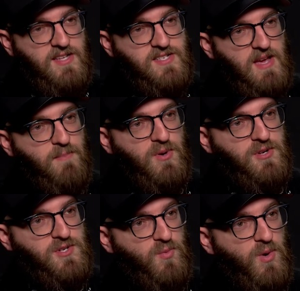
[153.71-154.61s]

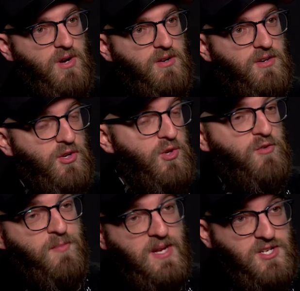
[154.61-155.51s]
separate to what
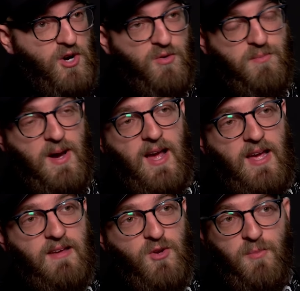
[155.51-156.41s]
you've been told
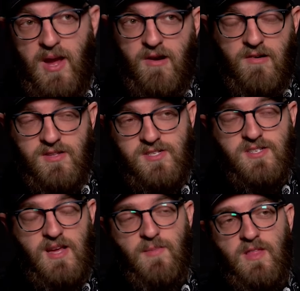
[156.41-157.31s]
by your parents,
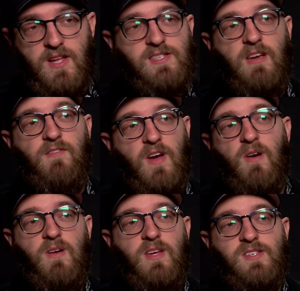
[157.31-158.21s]
is something that's like
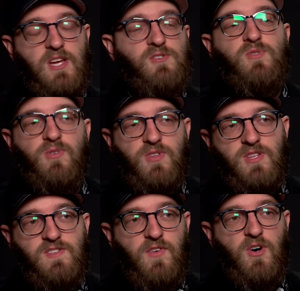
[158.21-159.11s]
very central to
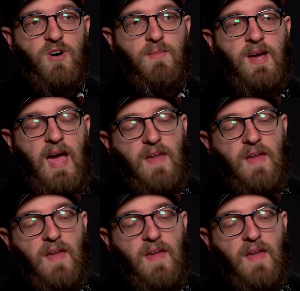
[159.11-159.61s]
this film.